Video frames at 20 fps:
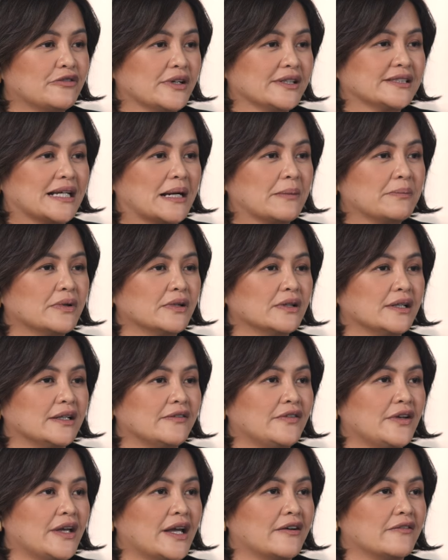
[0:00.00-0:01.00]
example,
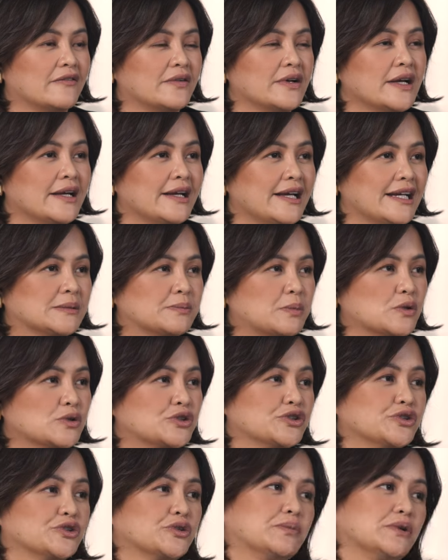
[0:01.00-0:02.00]
if you have
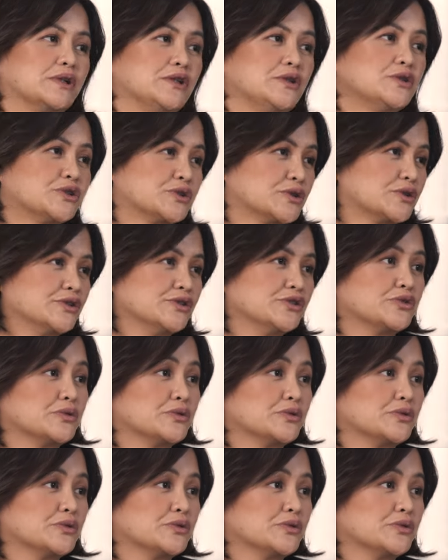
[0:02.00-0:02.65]
exposure to pollution,